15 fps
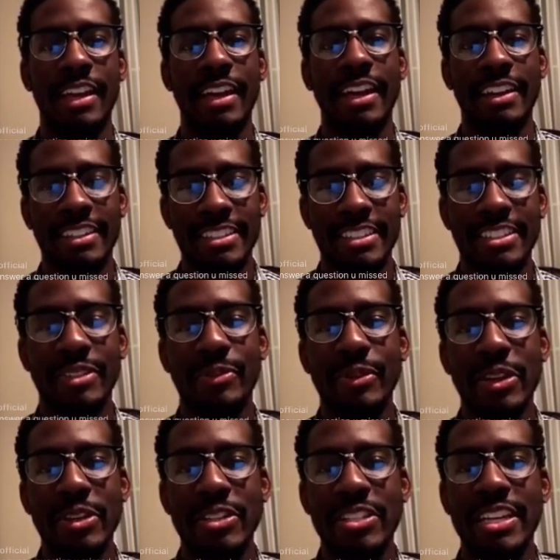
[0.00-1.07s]
Excellent.
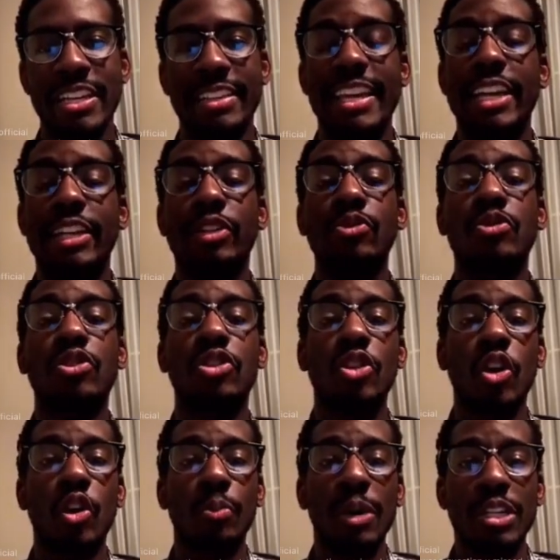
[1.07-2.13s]
Well said. Thank you
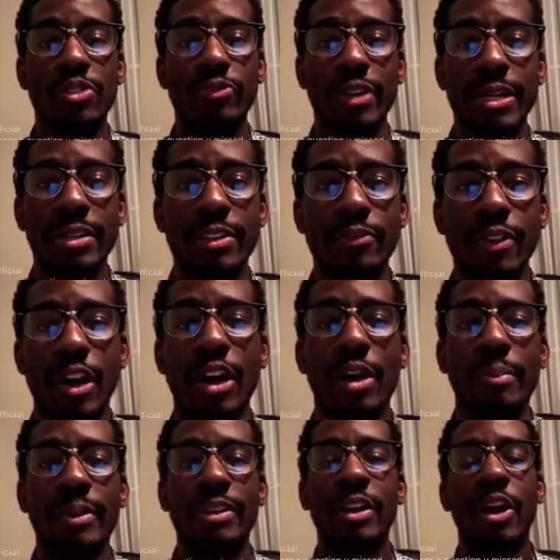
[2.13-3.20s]
so much, Brenda, for
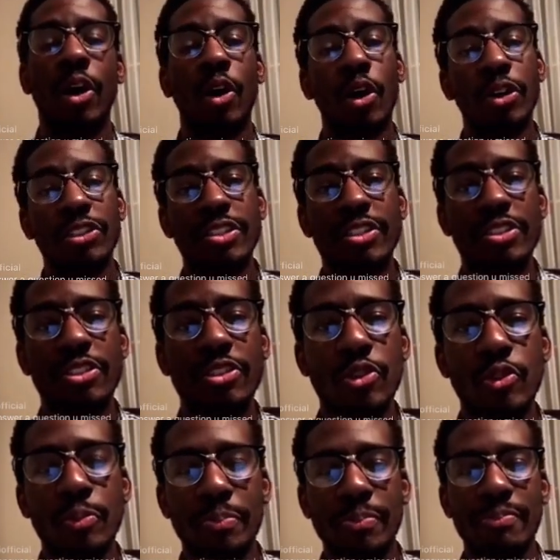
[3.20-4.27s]
coming on to the
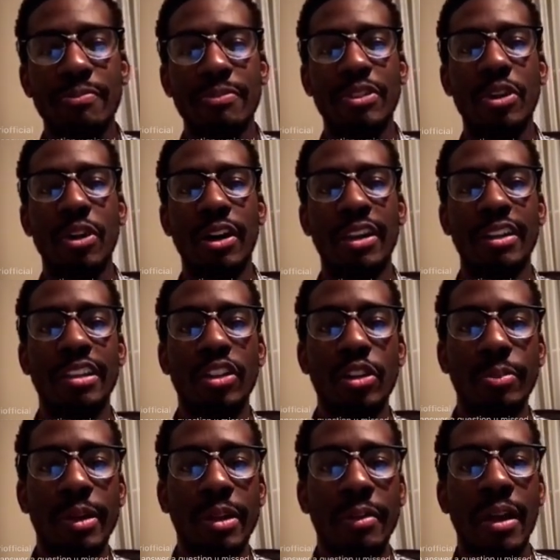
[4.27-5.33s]
Stoop, talking a
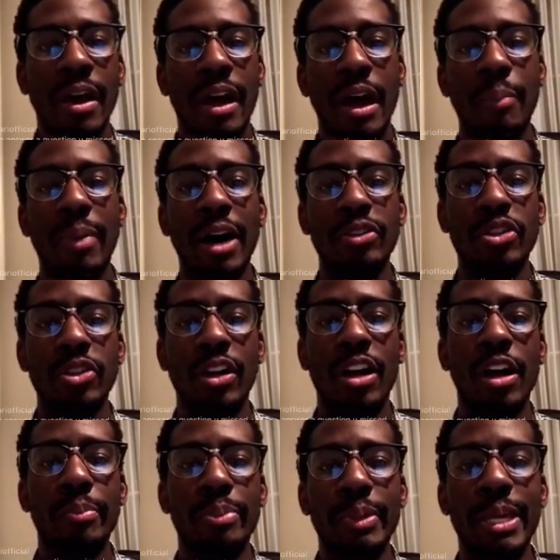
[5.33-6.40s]
little bit about your
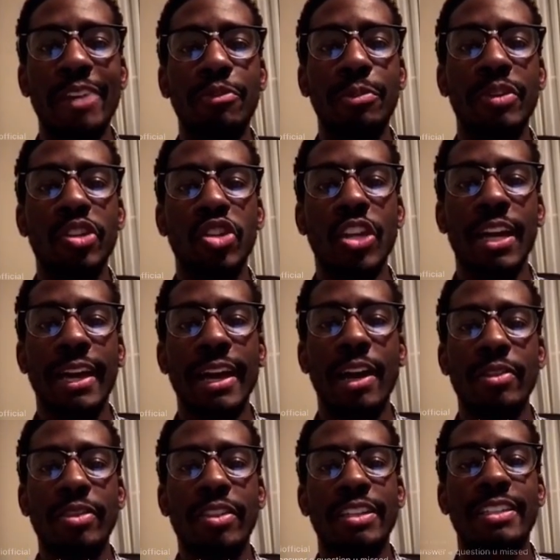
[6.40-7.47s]
company. Everyone check
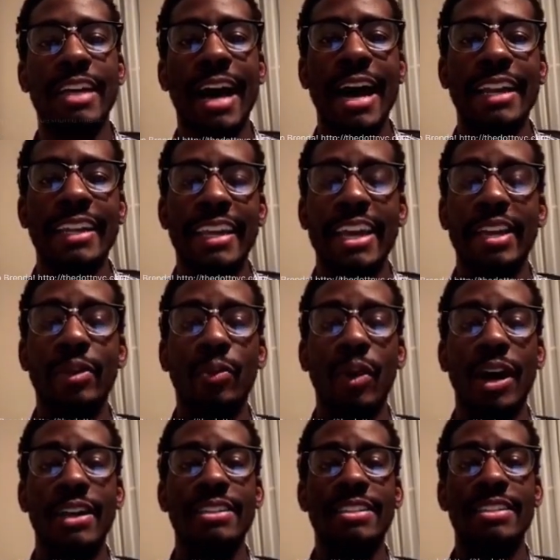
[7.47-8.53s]
out the
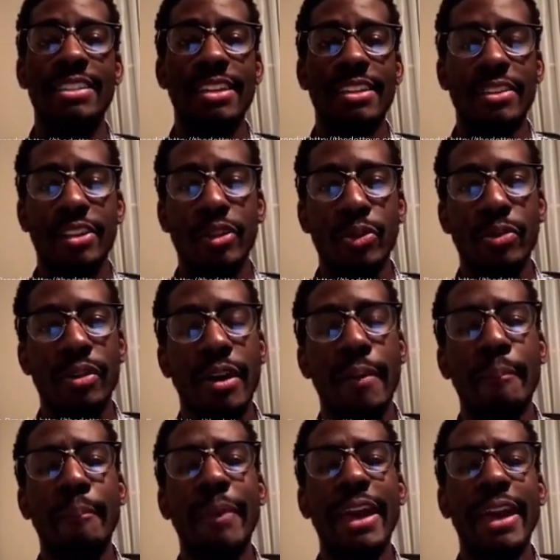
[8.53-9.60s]
.nyc. They're doing
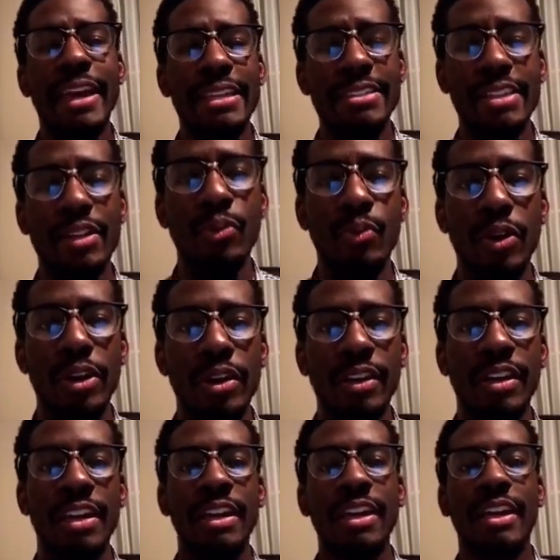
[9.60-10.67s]
amazing work
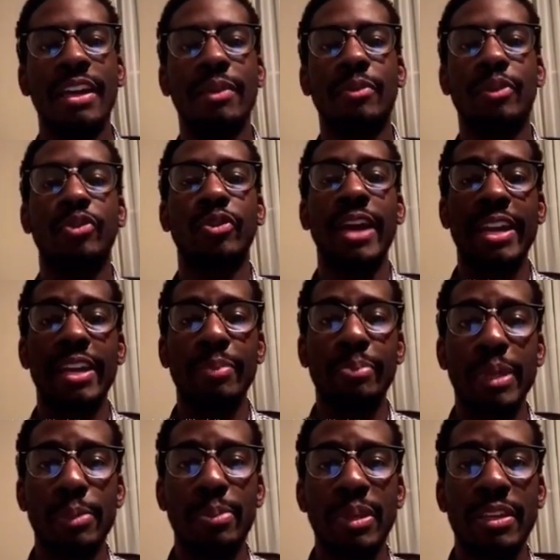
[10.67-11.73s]
in creating
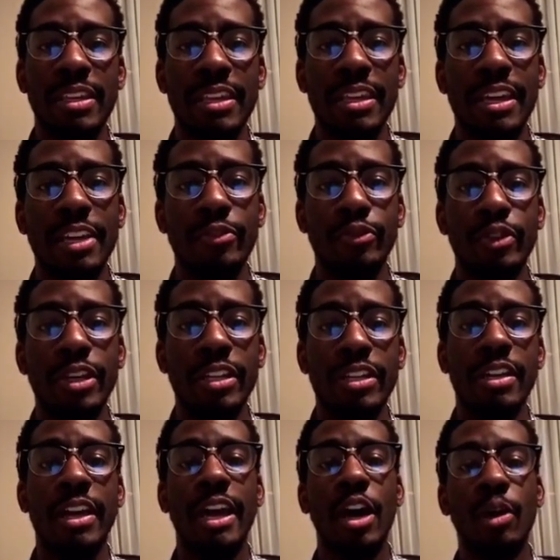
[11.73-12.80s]
PPE and
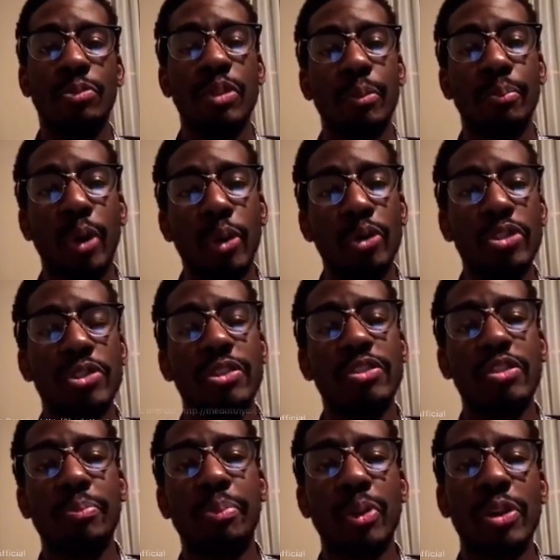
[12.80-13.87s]
really help to bolster
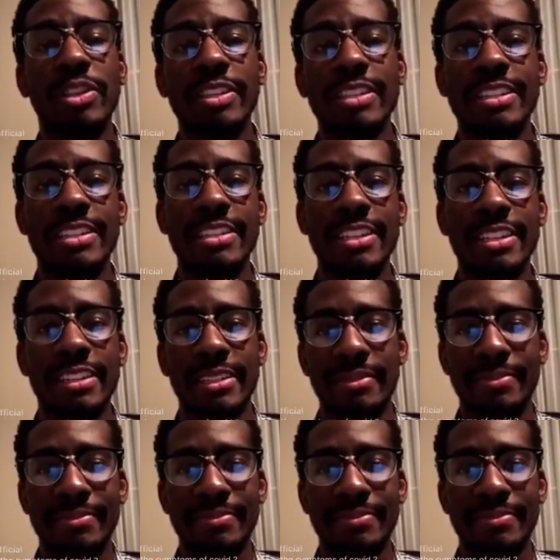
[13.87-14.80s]
and support this city.